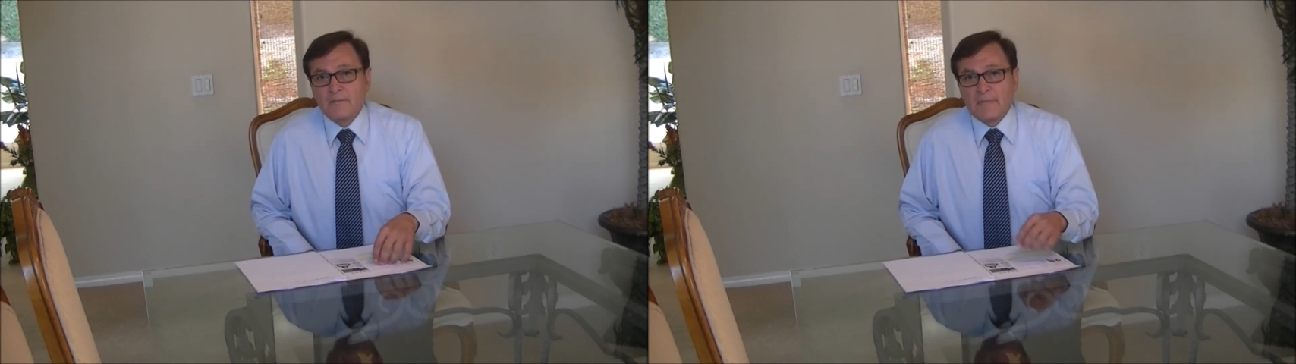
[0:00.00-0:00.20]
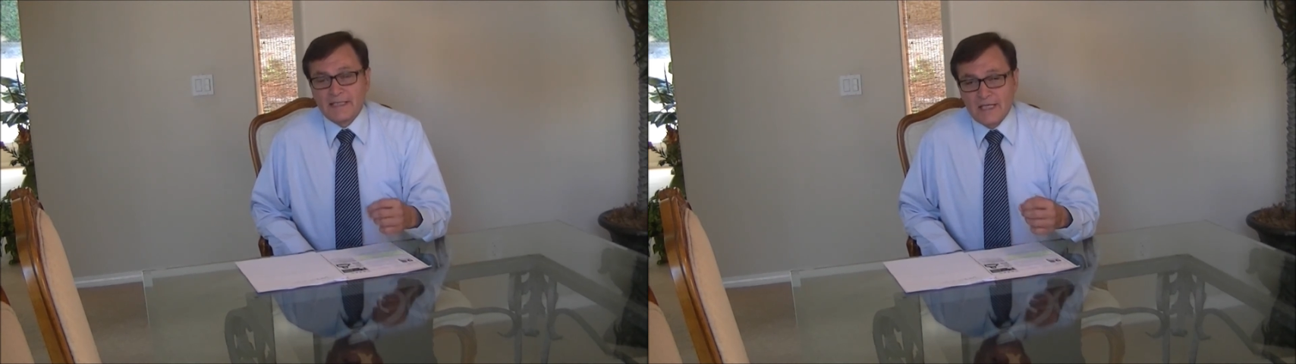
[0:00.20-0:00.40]

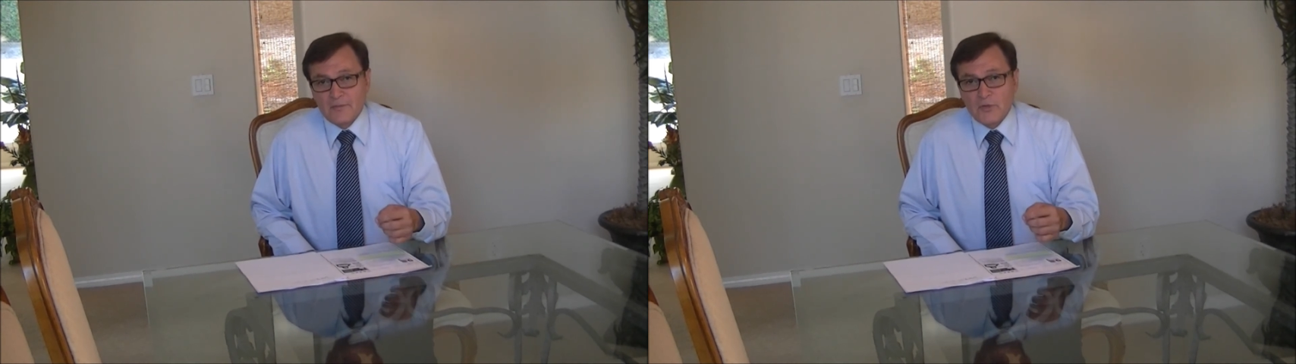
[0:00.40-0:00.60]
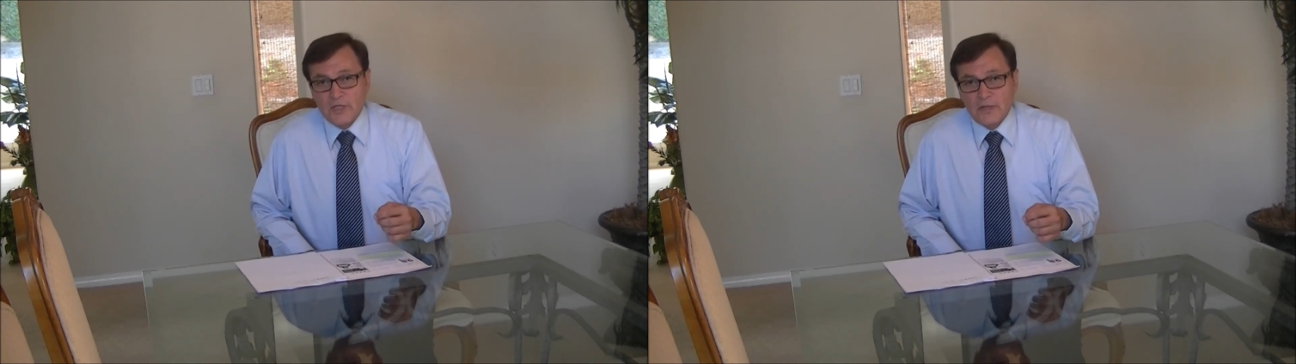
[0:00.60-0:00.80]
My
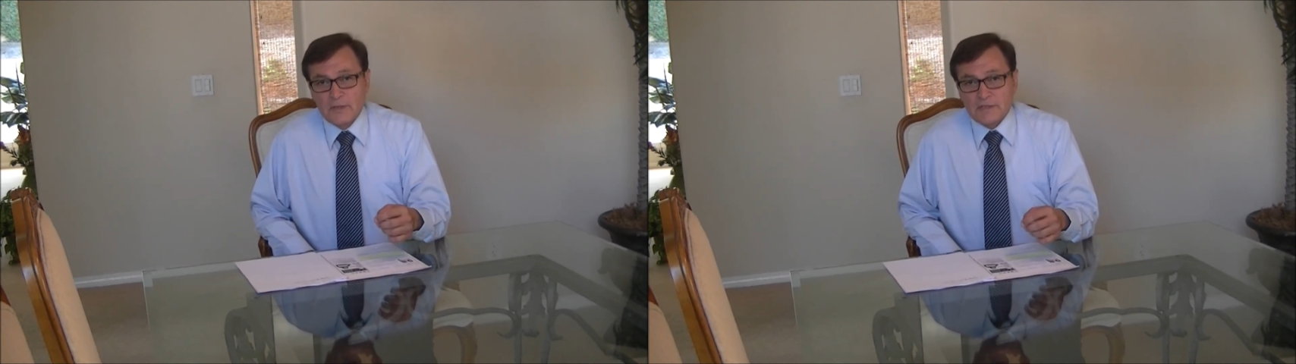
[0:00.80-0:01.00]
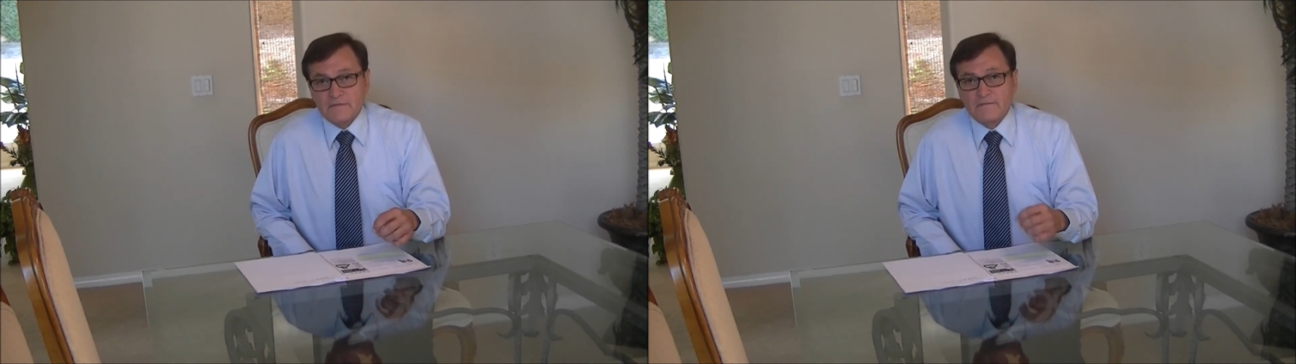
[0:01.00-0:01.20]
number
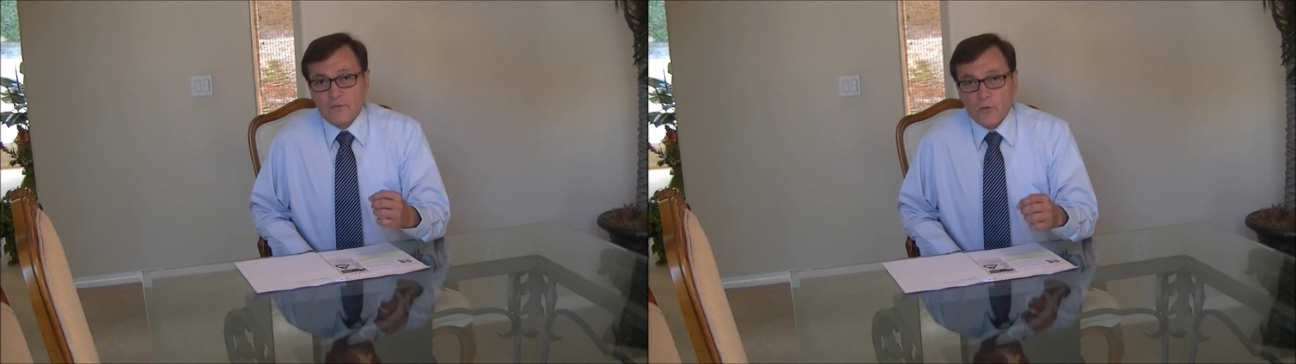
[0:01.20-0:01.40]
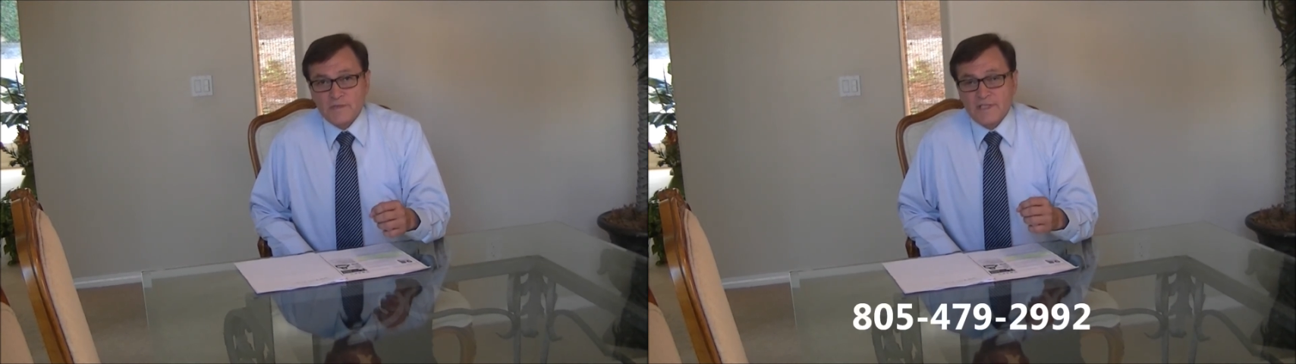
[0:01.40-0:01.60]
here is
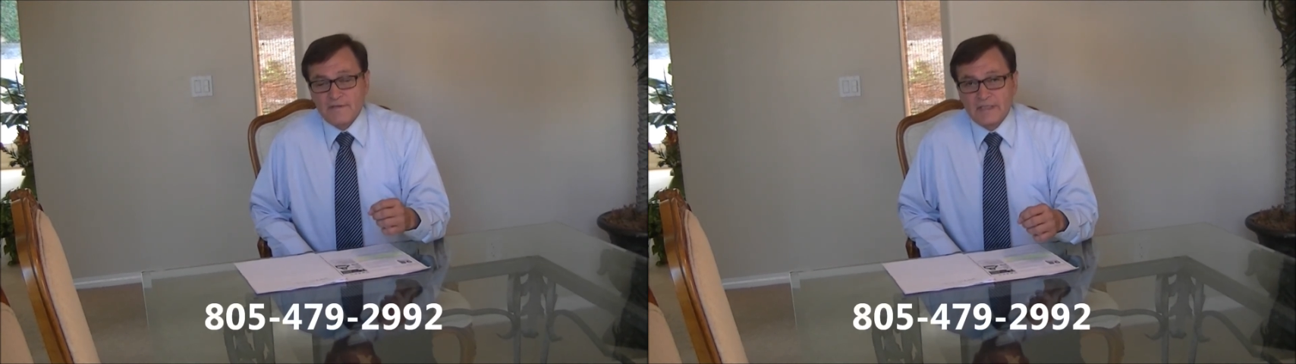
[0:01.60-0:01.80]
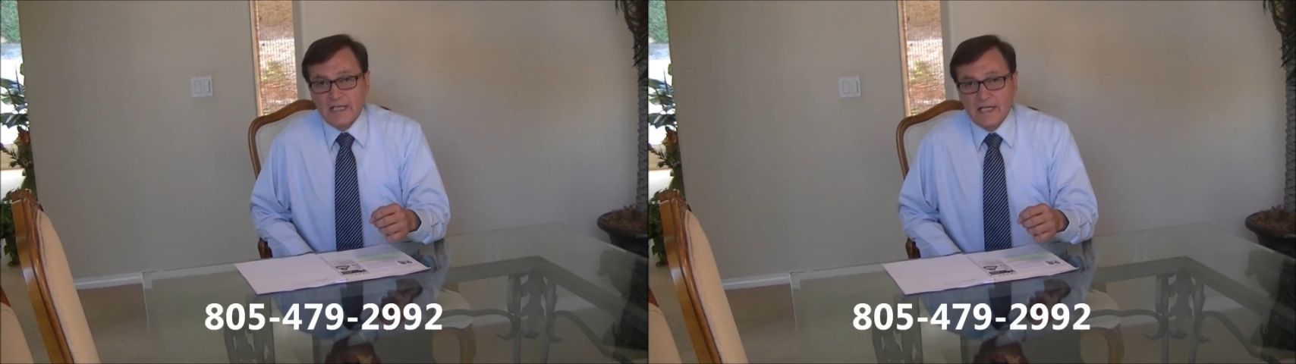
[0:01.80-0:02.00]

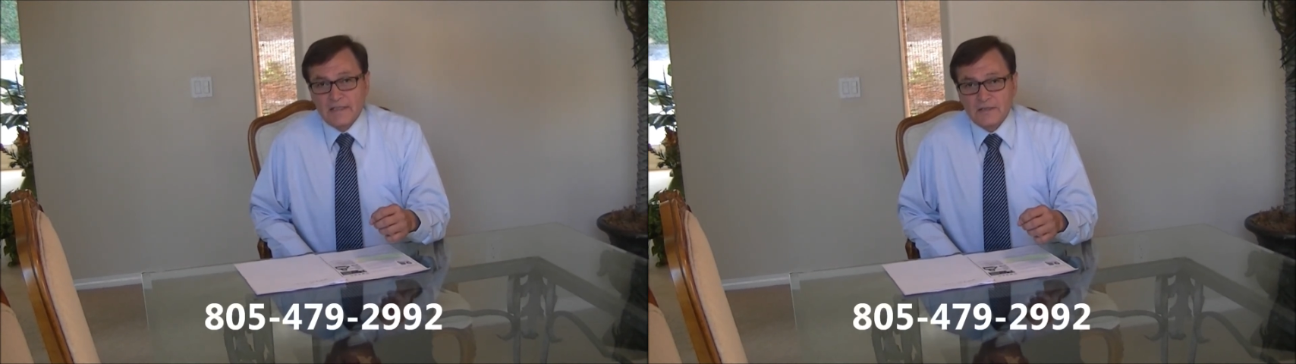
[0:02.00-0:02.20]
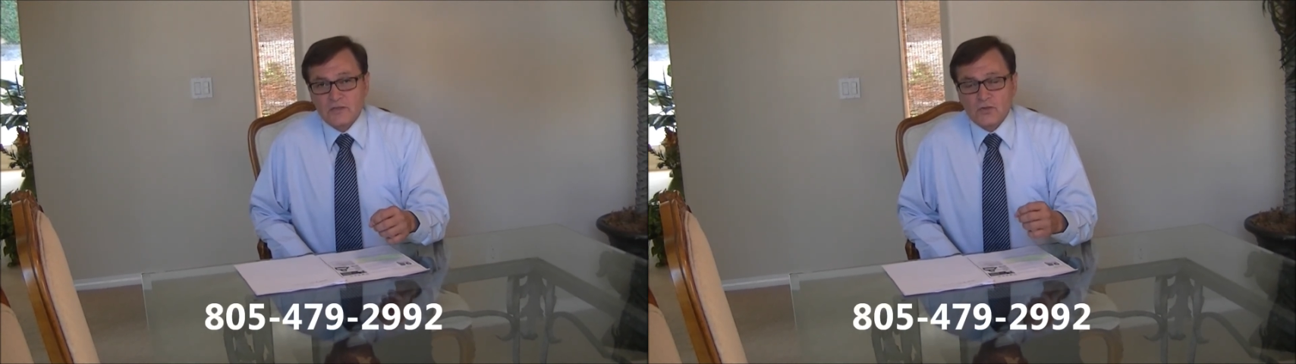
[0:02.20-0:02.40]

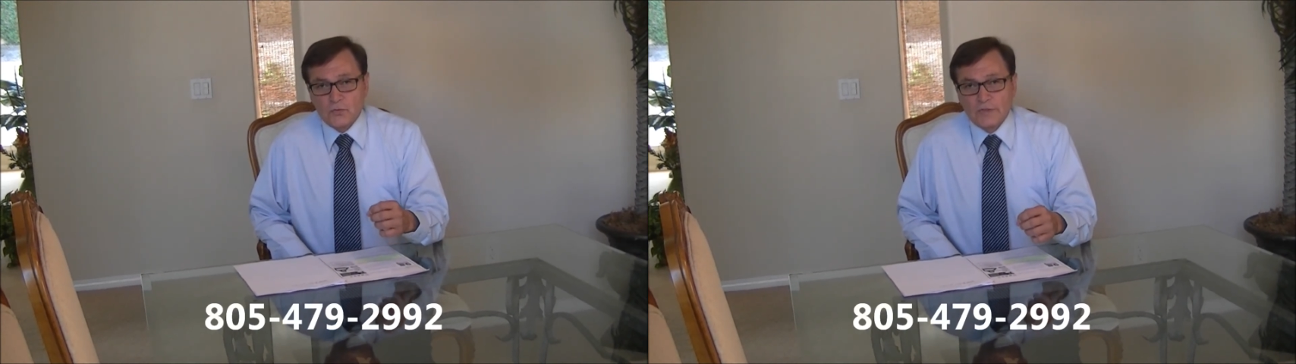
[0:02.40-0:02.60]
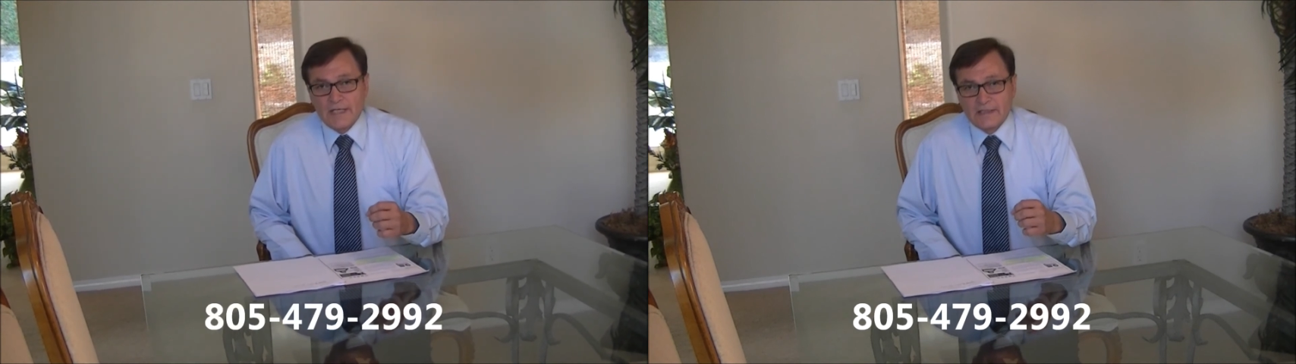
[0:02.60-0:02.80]

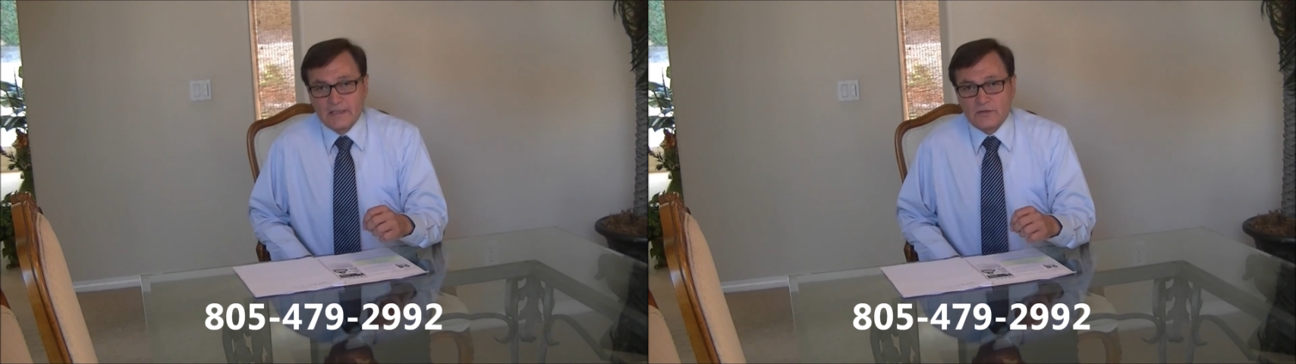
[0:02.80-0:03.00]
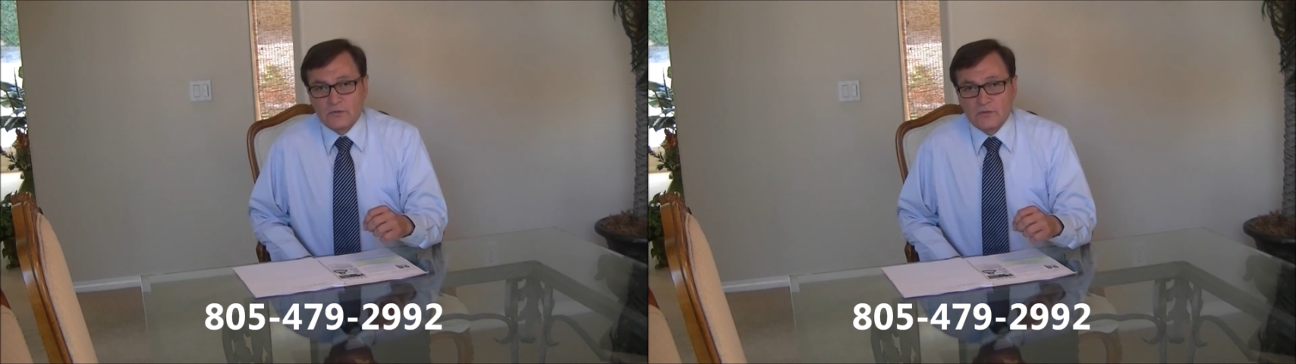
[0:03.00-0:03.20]

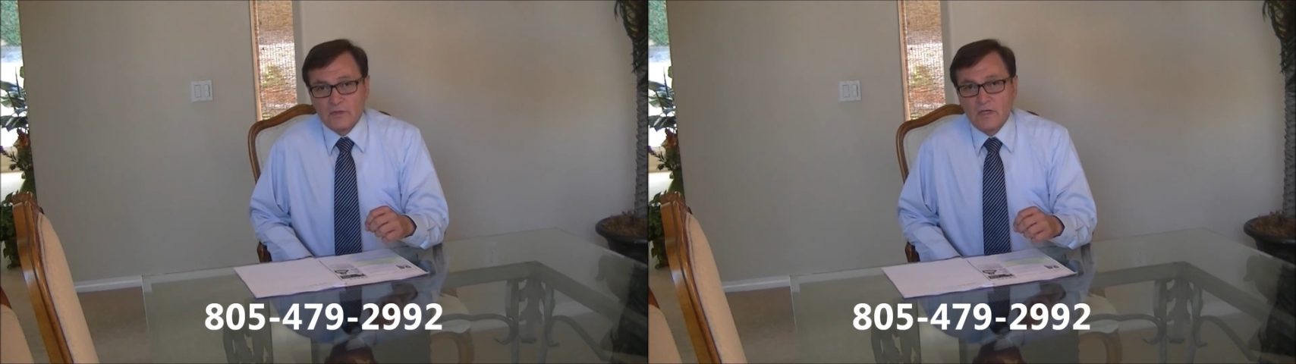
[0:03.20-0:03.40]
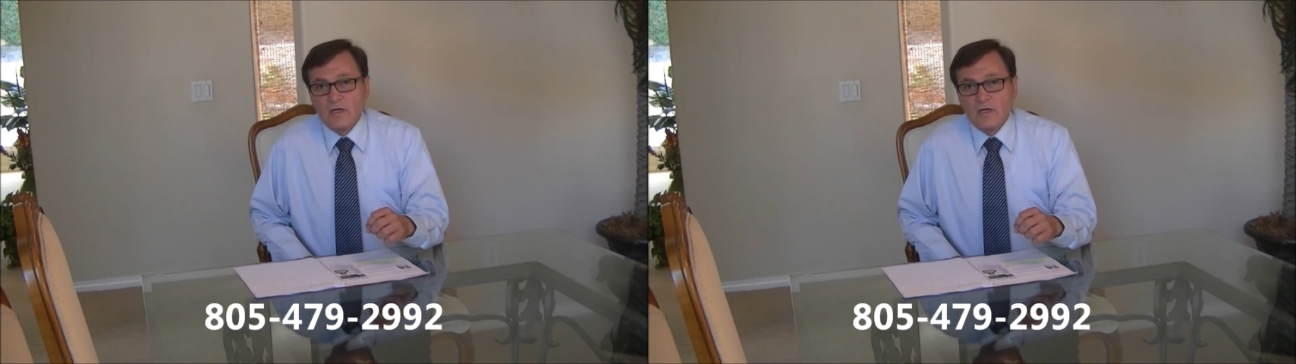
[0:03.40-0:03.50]
479-2992.